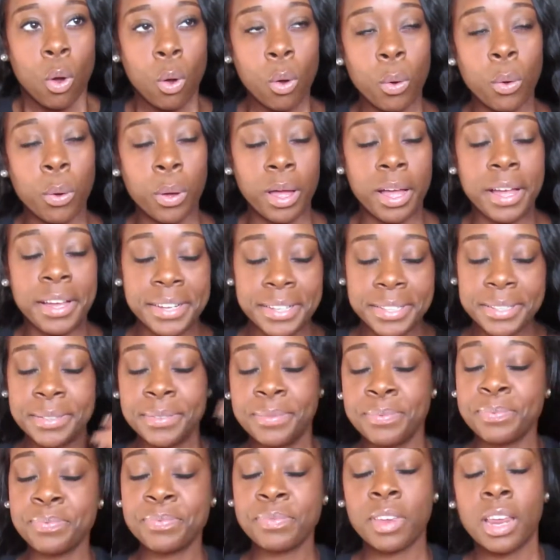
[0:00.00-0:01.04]
Whew.
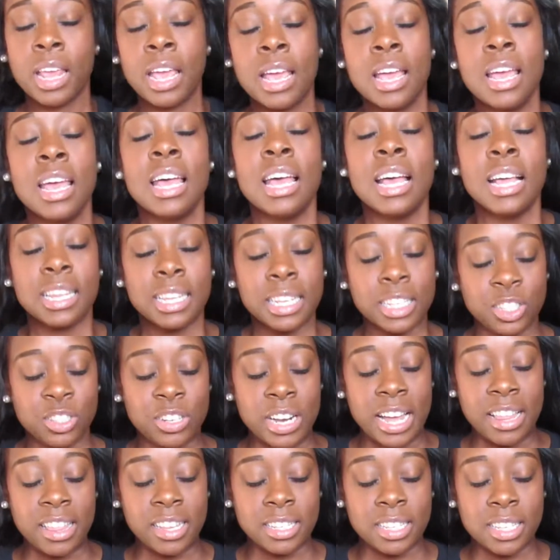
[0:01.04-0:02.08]

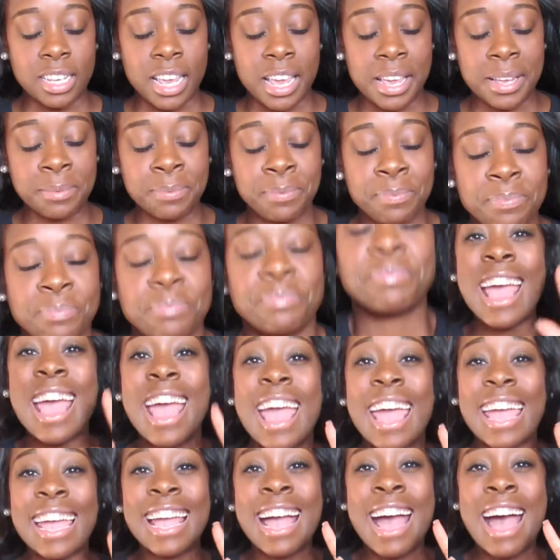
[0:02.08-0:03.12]
Let's try this again.
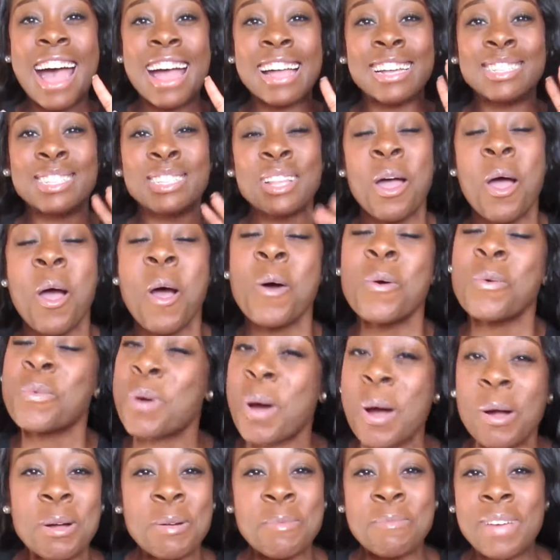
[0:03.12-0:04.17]
Hey guys,
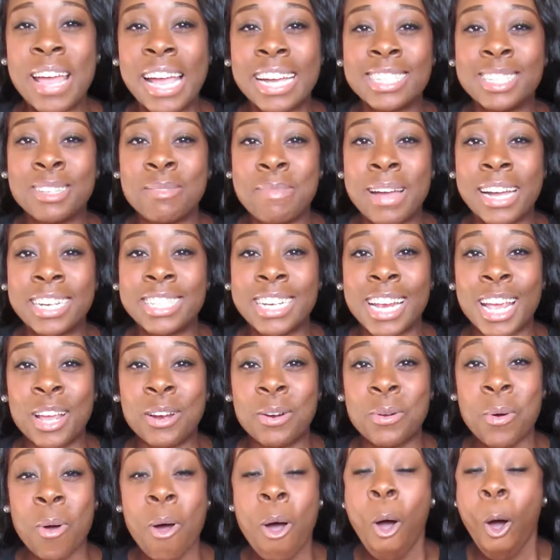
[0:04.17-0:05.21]
welcome back to my
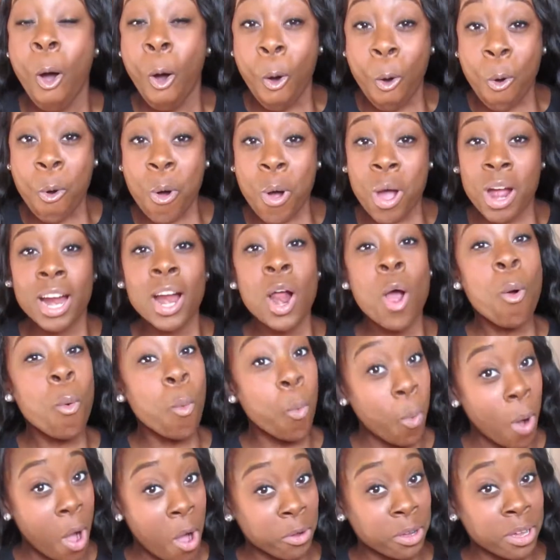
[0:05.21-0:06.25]
channel, or
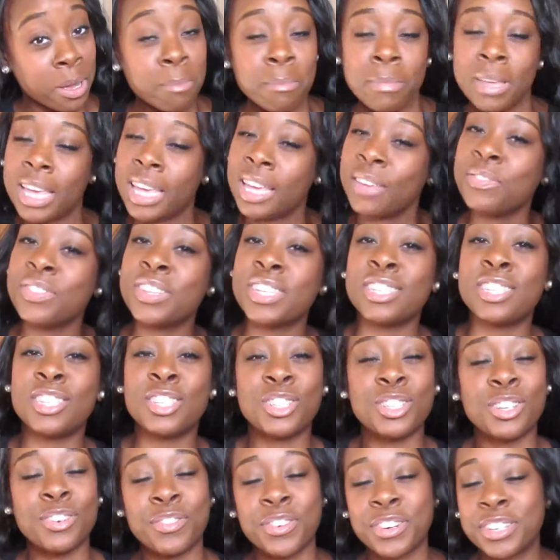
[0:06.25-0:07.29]
welcome if this
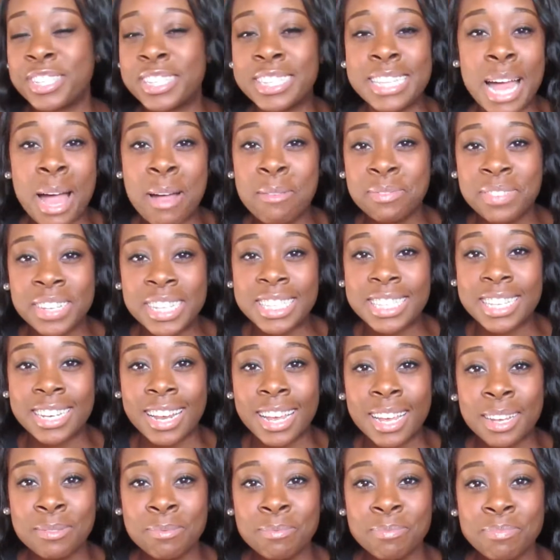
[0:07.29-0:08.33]
is your first time
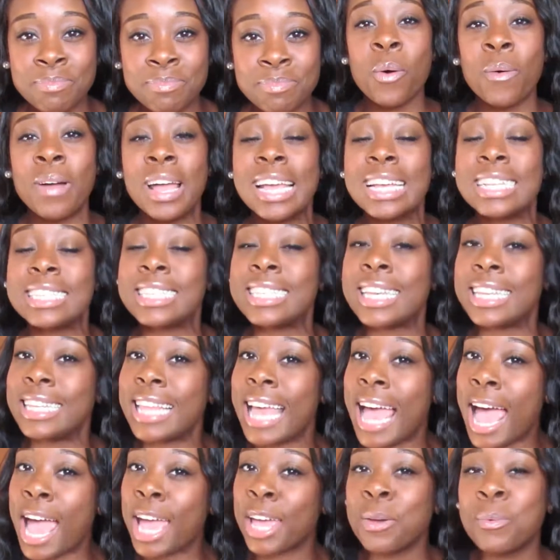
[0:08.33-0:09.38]
visiting. So
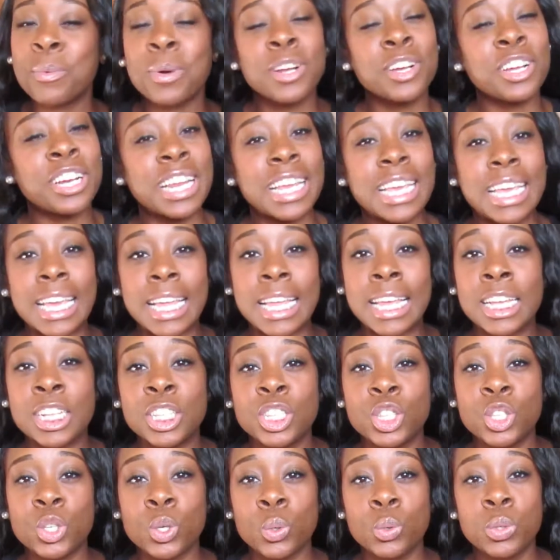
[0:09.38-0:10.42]
today we're going to get
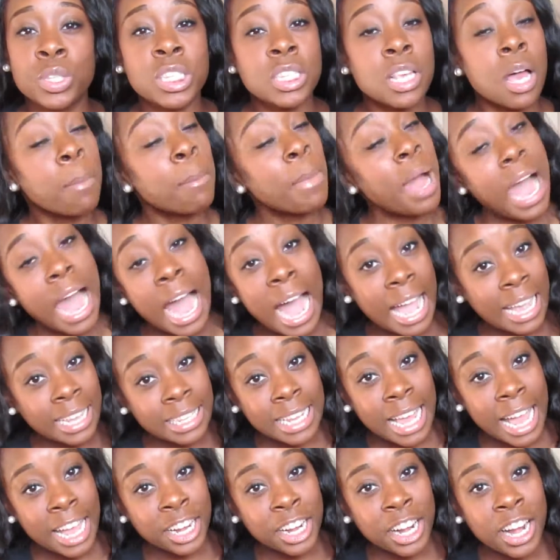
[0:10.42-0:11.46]
into some
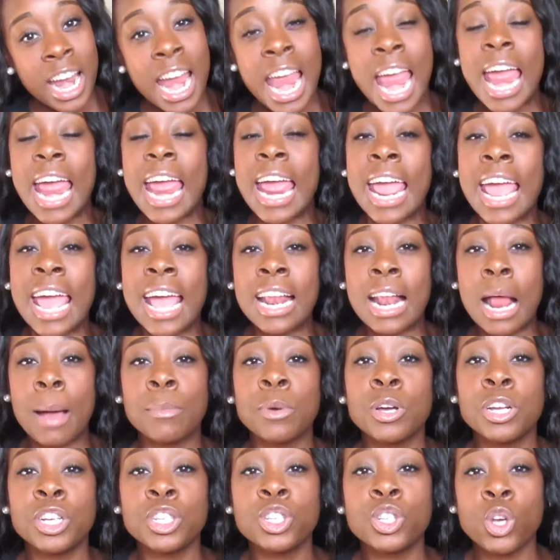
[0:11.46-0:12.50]
eyeliner, and
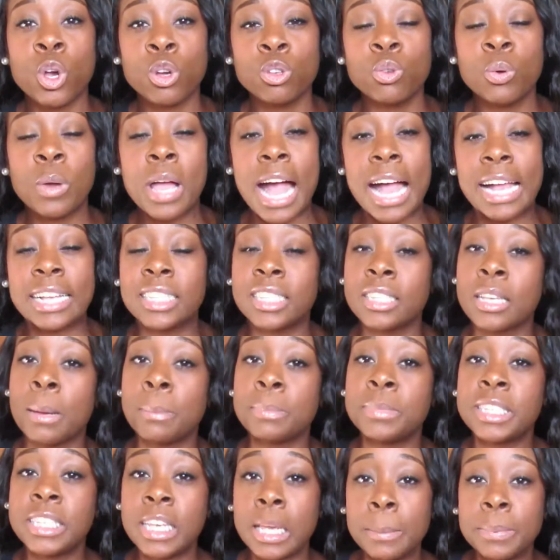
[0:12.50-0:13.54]
I'm going to show you guys
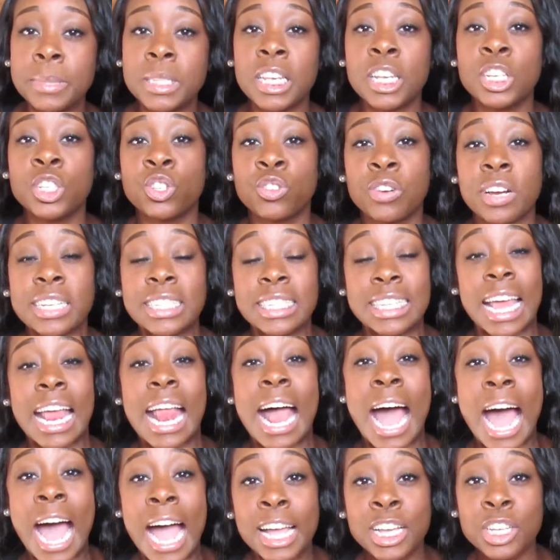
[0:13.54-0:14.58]
some tips and tricks
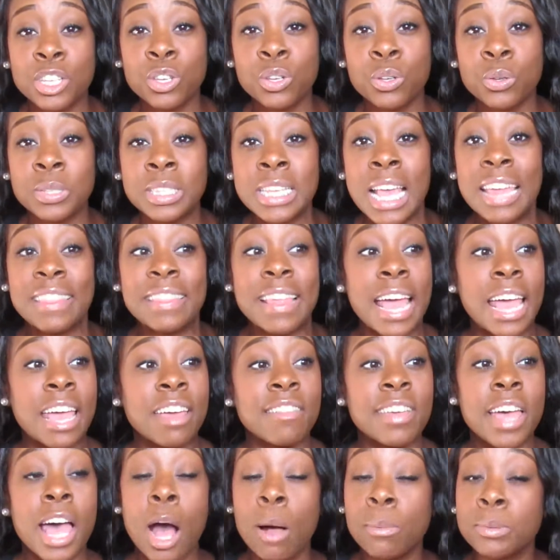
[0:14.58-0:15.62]
that I use that
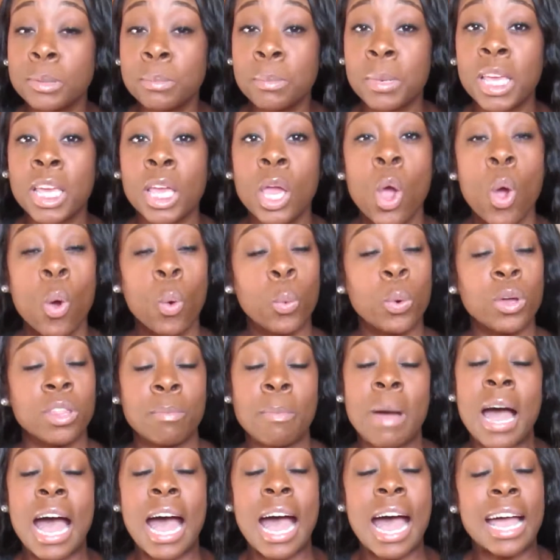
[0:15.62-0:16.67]
have helped me
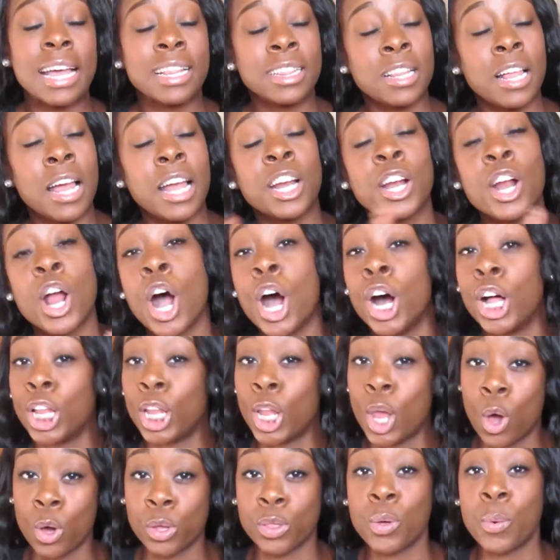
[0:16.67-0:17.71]
with my eyeliner
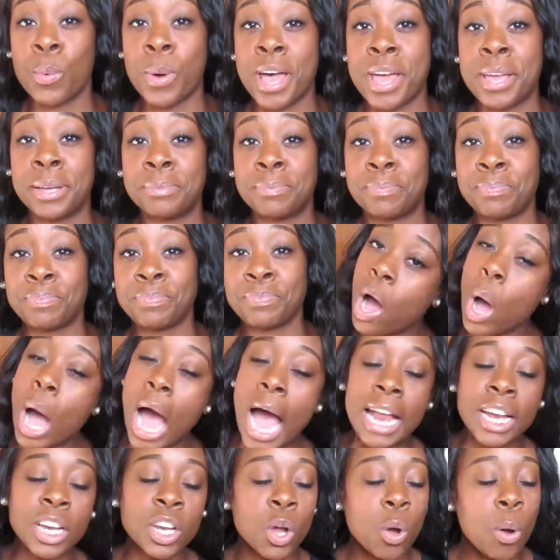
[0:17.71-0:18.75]
along the way. Now,
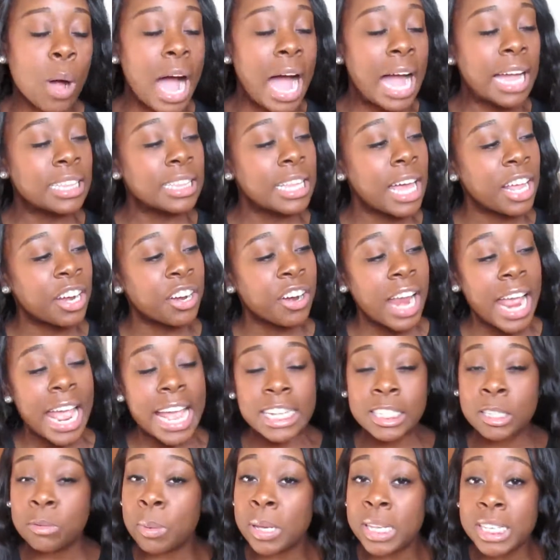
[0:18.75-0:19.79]
I know eyeliner
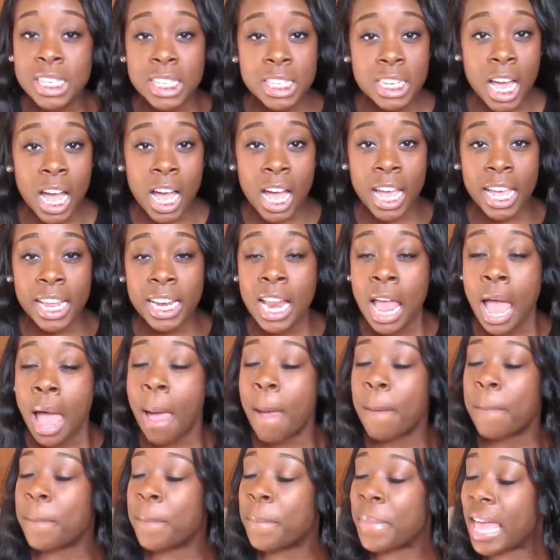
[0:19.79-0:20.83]
has been done
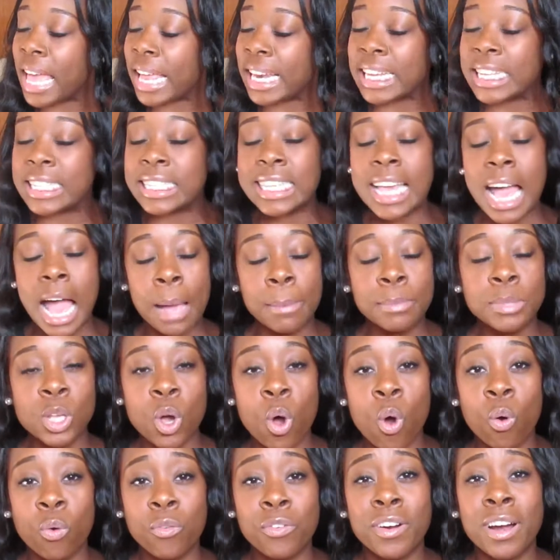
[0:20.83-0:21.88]
many times
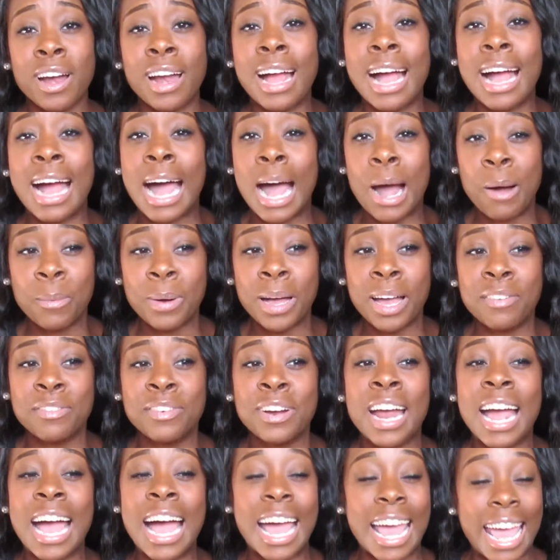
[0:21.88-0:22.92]
over.
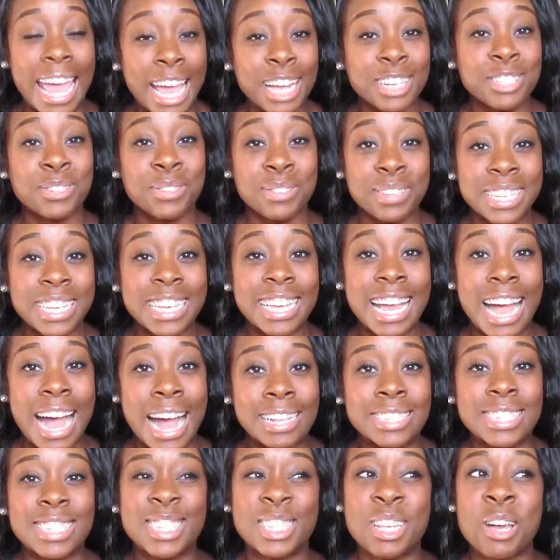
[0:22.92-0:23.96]
However, I actually
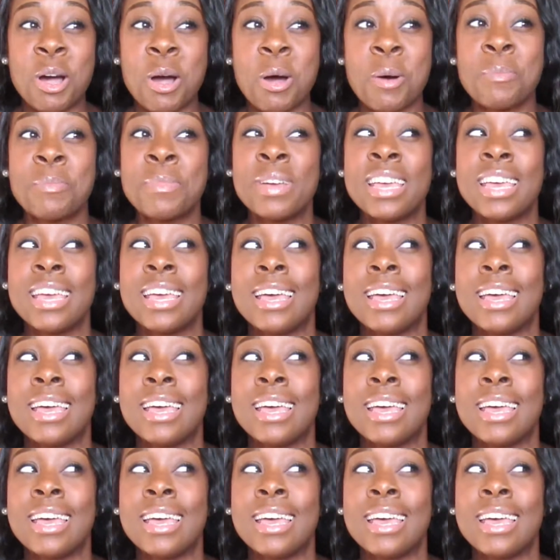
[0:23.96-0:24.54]
got some